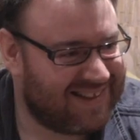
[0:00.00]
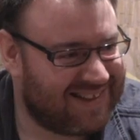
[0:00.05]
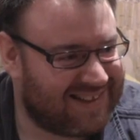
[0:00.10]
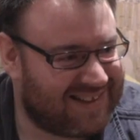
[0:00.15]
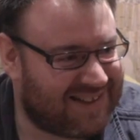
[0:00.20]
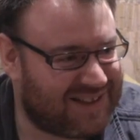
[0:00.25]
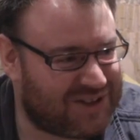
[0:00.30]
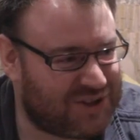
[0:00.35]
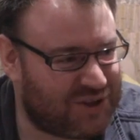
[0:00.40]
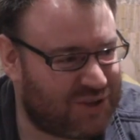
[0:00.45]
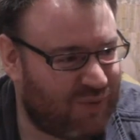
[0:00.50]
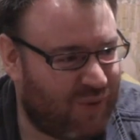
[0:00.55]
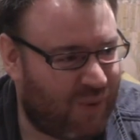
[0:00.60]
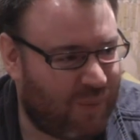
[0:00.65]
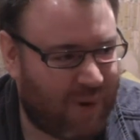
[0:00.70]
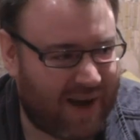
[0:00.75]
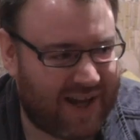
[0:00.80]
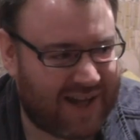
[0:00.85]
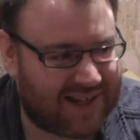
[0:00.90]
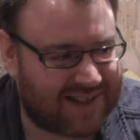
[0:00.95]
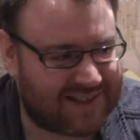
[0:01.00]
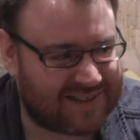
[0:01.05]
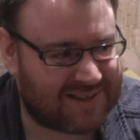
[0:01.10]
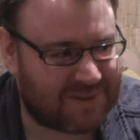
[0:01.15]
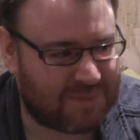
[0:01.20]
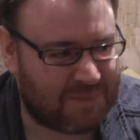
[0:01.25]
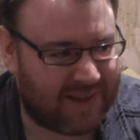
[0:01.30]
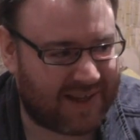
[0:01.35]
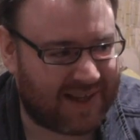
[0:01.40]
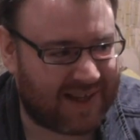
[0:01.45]
Did you awaken
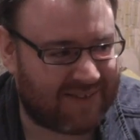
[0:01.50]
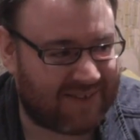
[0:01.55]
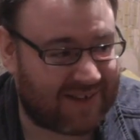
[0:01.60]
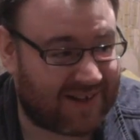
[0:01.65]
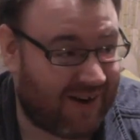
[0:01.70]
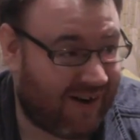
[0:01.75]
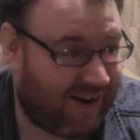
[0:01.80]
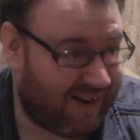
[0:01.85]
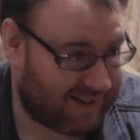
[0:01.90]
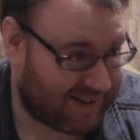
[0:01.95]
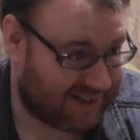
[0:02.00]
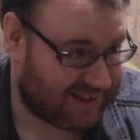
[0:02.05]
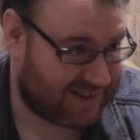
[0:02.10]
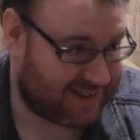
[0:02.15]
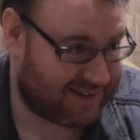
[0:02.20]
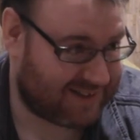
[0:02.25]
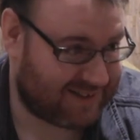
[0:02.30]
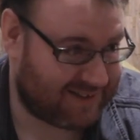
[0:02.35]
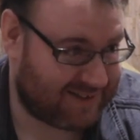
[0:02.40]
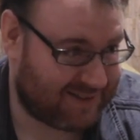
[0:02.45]
something in the darkness?